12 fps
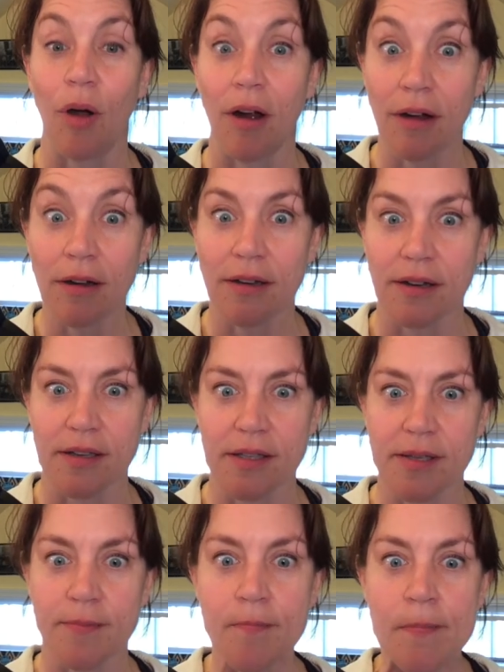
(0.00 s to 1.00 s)
hard it
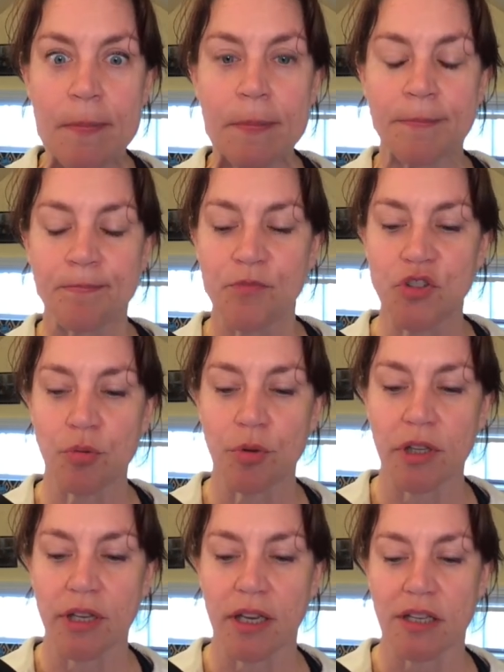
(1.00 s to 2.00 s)
is to
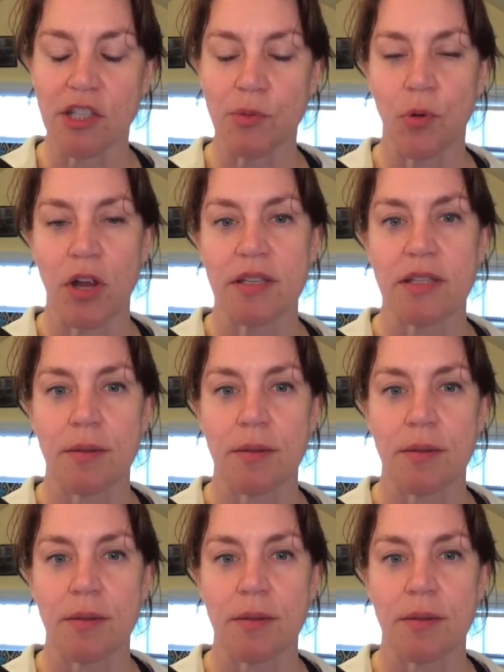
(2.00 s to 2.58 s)
really express